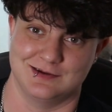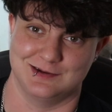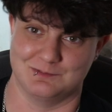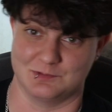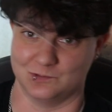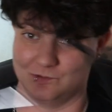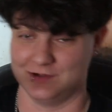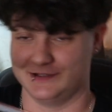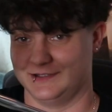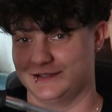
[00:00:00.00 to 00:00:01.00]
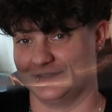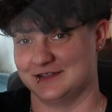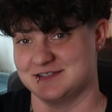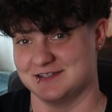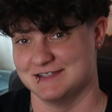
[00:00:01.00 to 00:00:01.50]
Number 1,
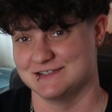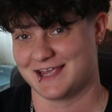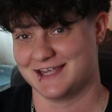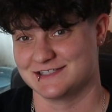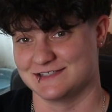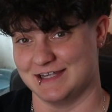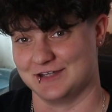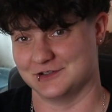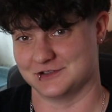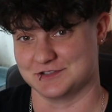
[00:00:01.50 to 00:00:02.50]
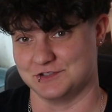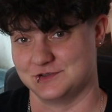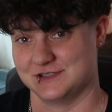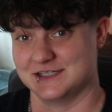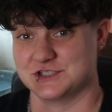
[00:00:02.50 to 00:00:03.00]
this is a snake hook, so you
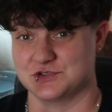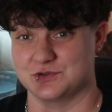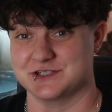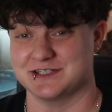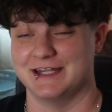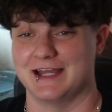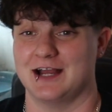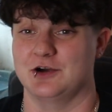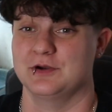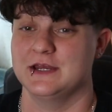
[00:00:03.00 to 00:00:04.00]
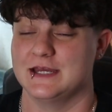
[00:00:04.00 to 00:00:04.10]
can get your snake out,